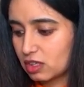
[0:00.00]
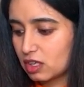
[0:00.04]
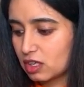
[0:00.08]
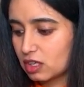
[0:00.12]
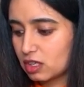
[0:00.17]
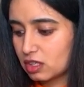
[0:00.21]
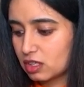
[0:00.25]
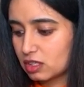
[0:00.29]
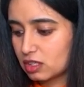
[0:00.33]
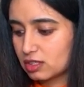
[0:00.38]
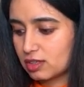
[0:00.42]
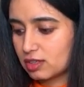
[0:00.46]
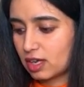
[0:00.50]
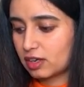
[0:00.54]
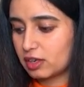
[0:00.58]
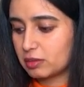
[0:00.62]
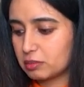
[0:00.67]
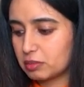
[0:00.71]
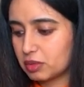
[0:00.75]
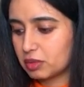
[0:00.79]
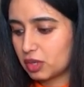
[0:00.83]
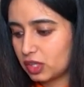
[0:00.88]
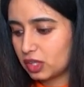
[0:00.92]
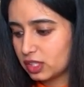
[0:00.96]
So I got
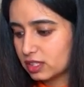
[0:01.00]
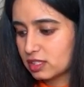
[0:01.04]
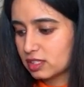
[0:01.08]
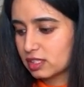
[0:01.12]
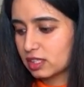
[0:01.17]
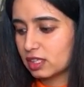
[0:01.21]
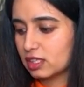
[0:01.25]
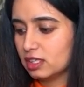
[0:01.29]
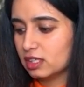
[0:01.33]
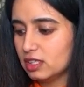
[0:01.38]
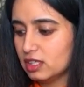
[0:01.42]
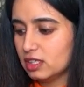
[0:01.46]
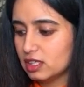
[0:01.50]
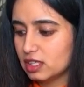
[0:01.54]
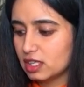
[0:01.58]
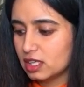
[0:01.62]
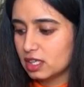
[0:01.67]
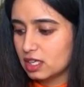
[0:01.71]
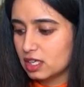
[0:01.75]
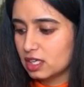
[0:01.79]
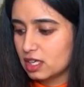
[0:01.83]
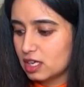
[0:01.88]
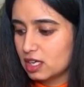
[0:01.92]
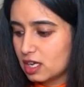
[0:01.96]
products here.
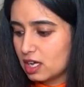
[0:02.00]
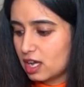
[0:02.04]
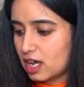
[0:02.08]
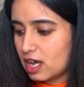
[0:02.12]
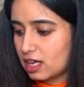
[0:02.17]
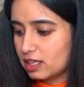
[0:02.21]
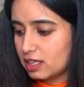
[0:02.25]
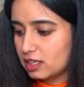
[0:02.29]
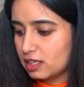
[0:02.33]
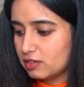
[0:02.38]
And if you